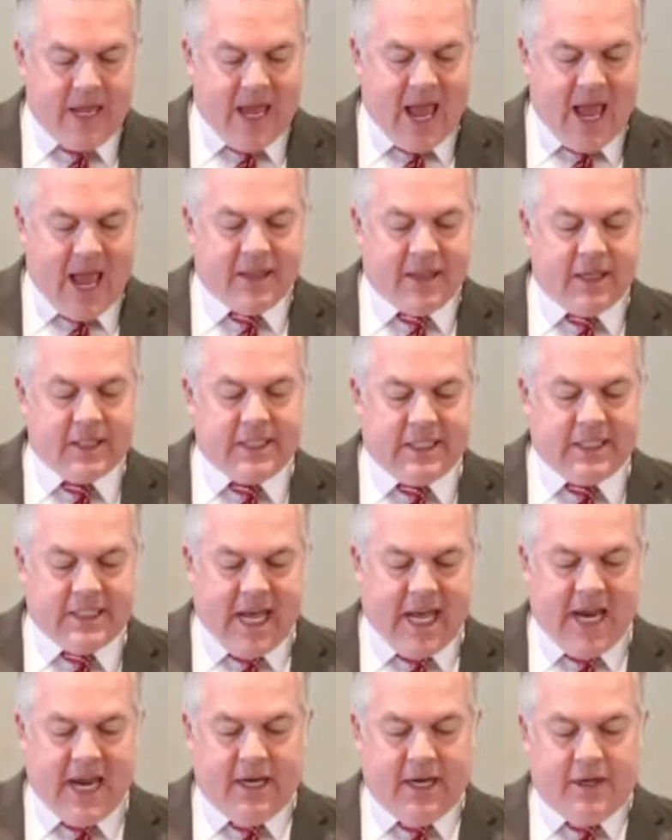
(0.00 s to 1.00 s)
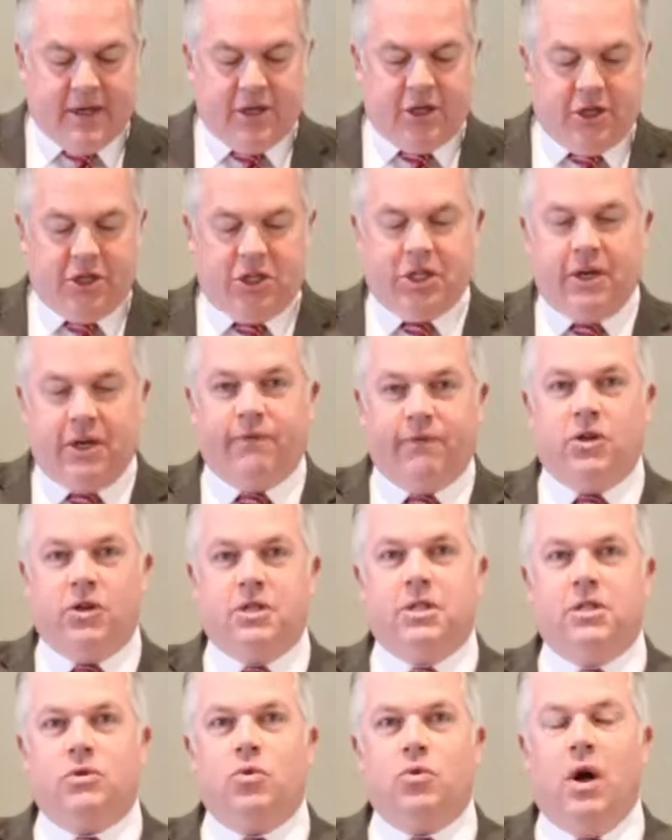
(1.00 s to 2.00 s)
and the State,
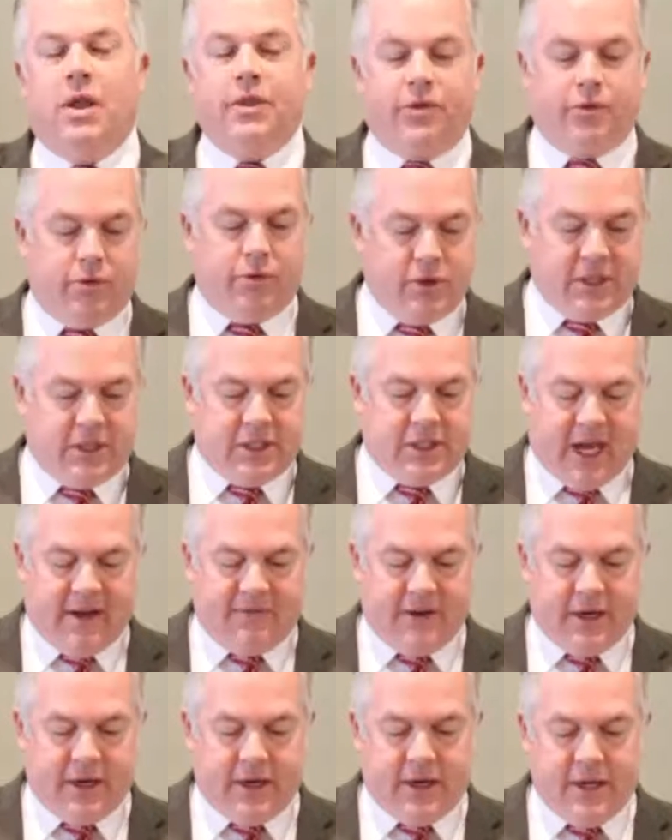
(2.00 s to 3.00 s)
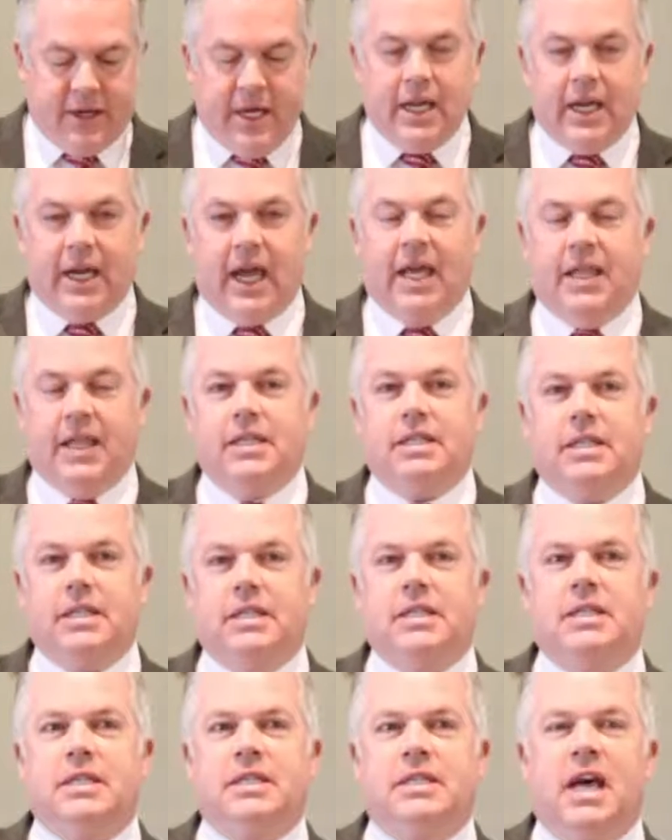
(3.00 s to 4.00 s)
verses 1 through 7. Okay, this
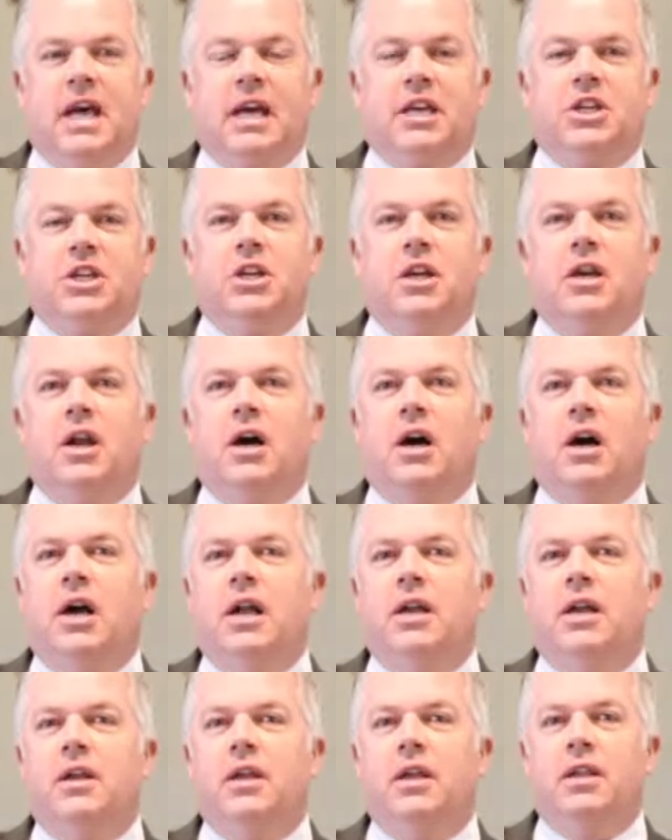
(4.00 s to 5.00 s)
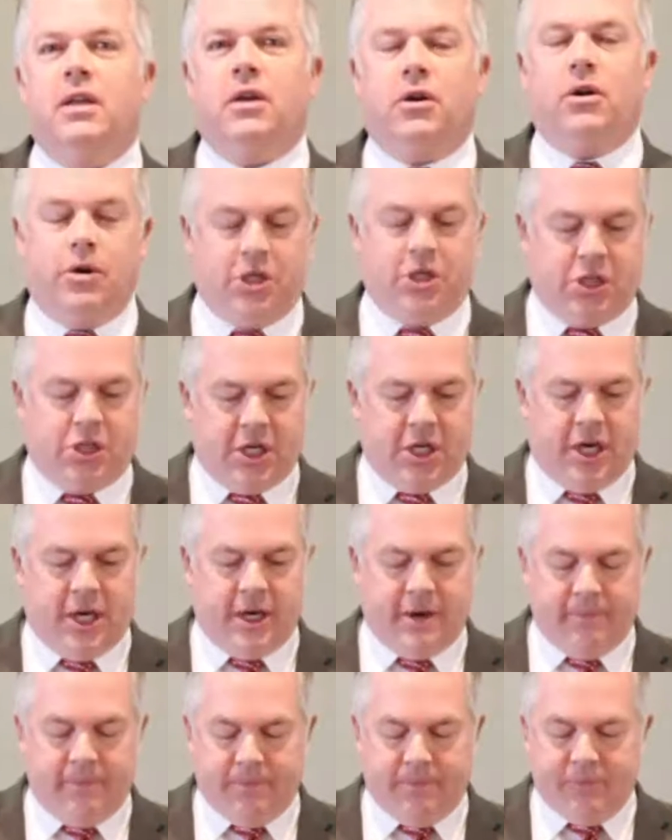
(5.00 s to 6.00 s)
is a section on uh, the
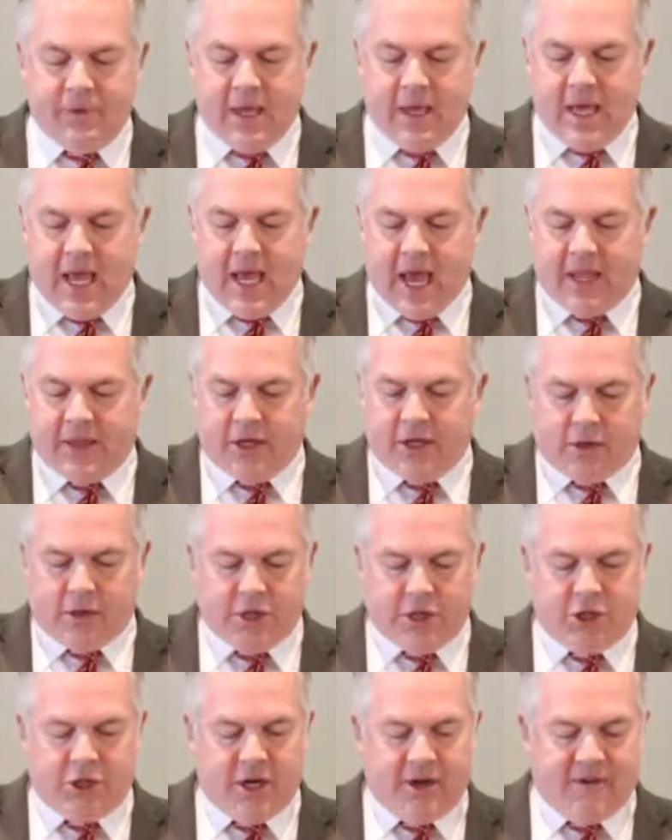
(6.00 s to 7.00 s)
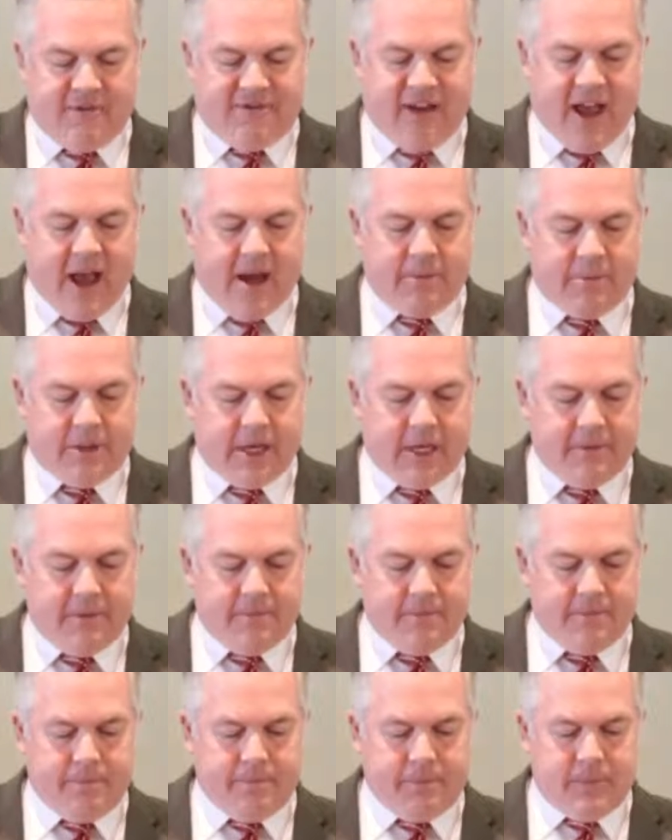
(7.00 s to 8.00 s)
Christian and the Christian family.
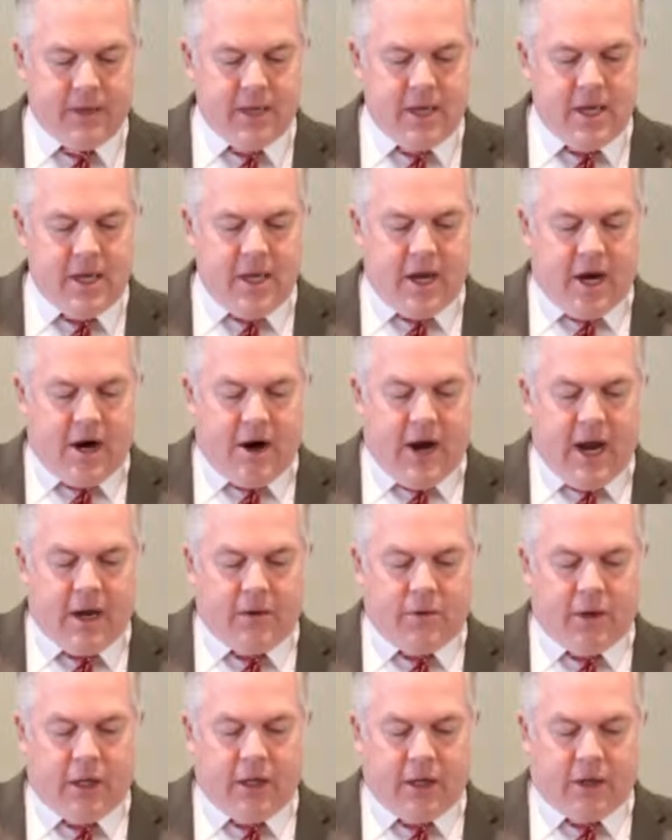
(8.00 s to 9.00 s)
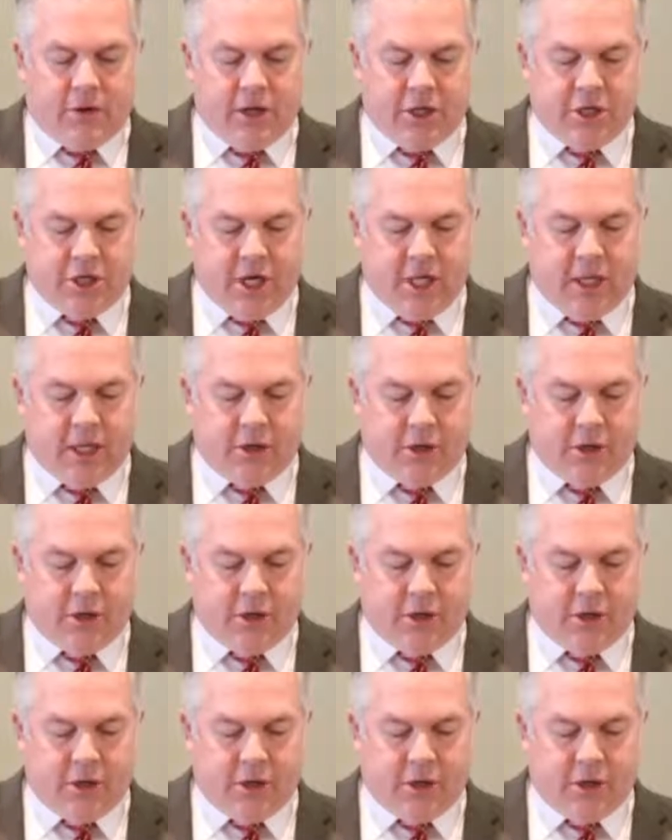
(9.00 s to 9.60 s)
All right, well, the Christian, the